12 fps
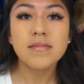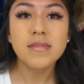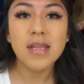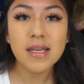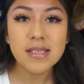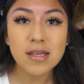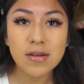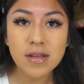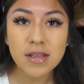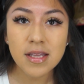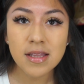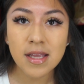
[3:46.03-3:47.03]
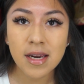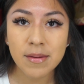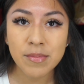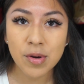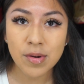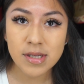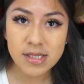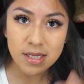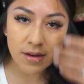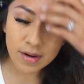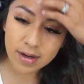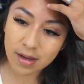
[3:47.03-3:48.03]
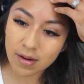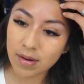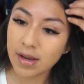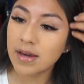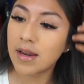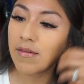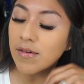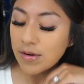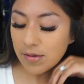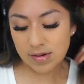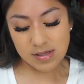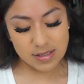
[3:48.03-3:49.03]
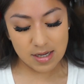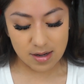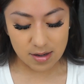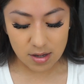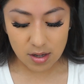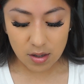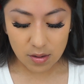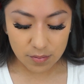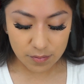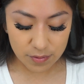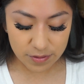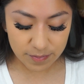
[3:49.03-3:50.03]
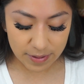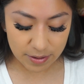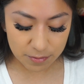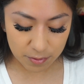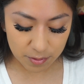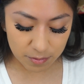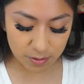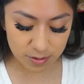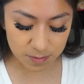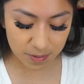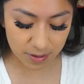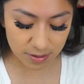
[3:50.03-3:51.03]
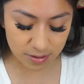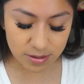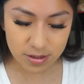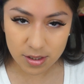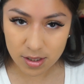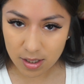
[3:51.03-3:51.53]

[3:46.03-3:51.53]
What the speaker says: that's the only thing that I'm noticing right now. I never noticed that with my normal sponge.